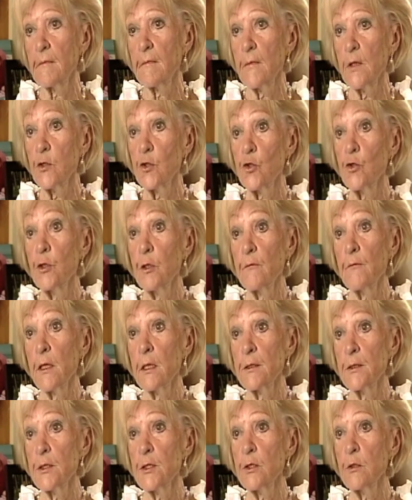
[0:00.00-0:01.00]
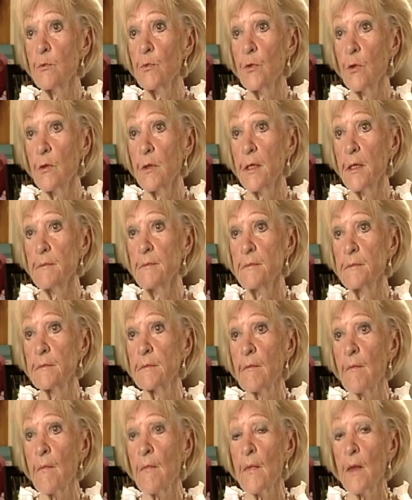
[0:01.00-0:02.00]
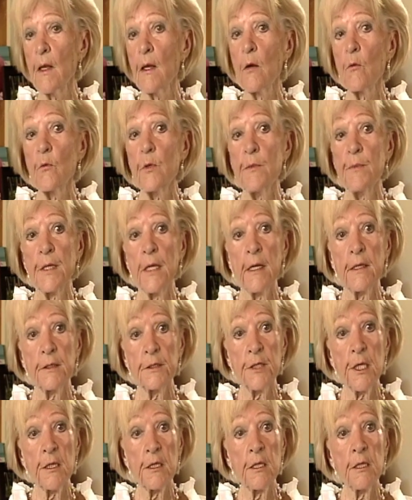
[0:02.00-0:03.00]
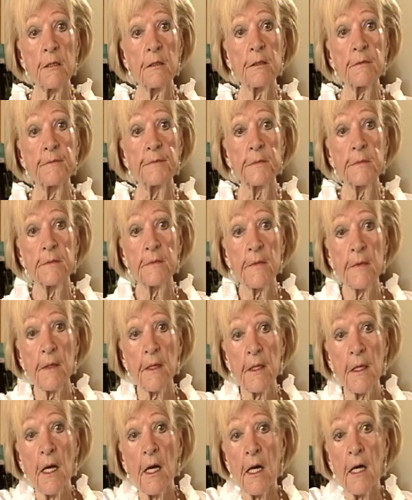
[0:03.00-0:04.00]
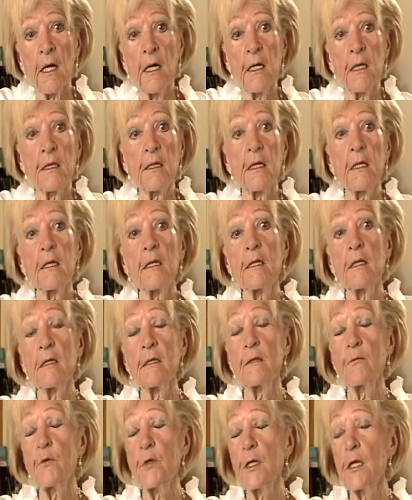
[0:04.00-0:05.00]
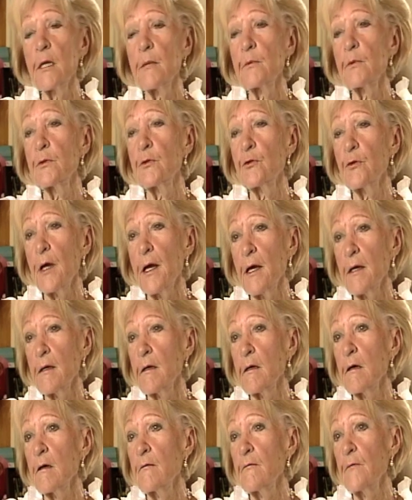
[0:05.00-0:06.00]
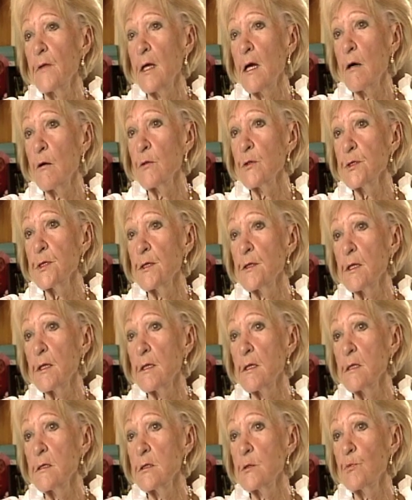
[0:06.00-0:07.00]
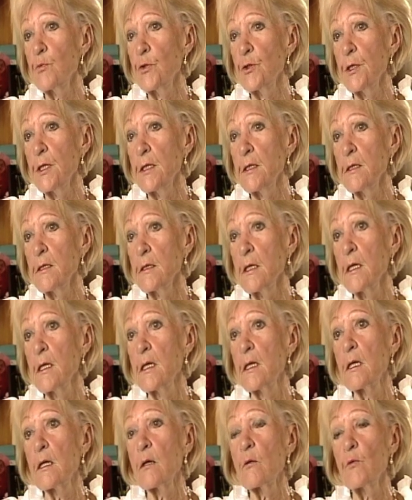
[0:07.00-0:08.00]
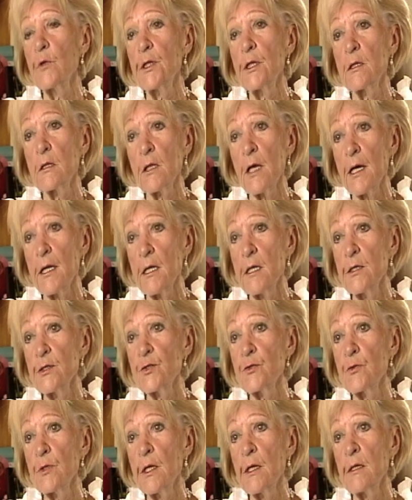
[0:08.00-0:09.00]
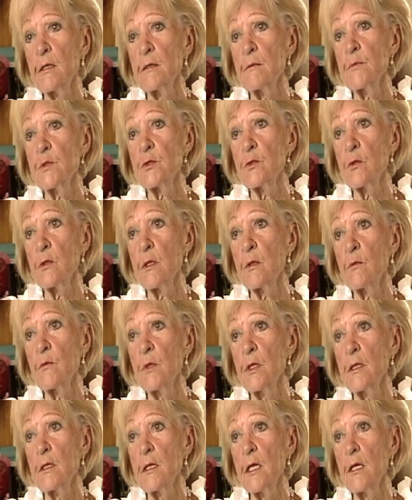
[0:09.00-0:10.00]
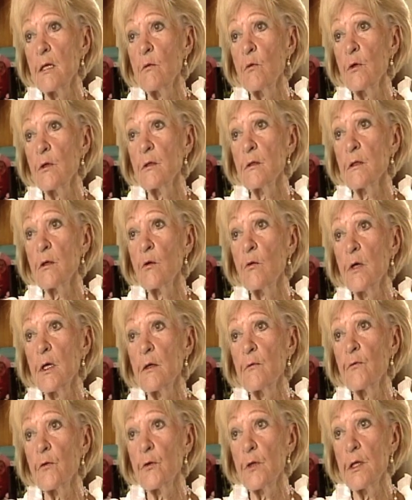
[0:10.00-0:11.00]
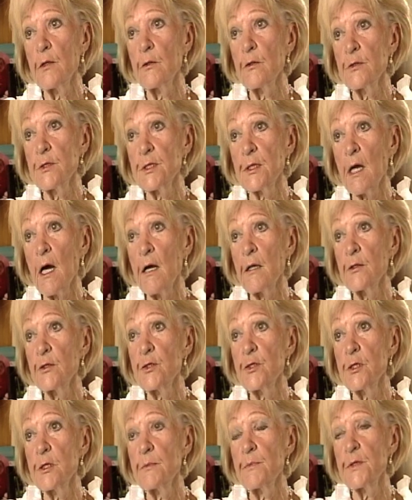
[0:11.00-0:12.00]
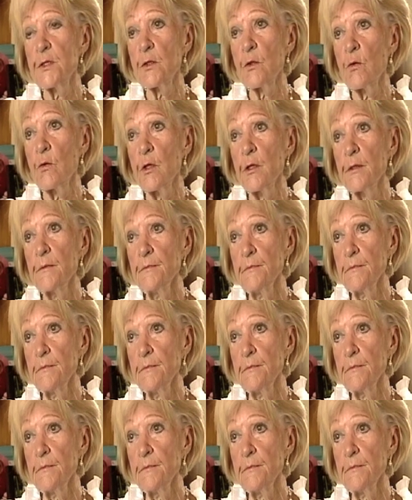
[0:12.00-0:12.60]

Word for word: the junior volunteer program. We began taking uh, we kept track of the hours that the kids put in. We did a lot of history on them so that when they were going for either scholarships or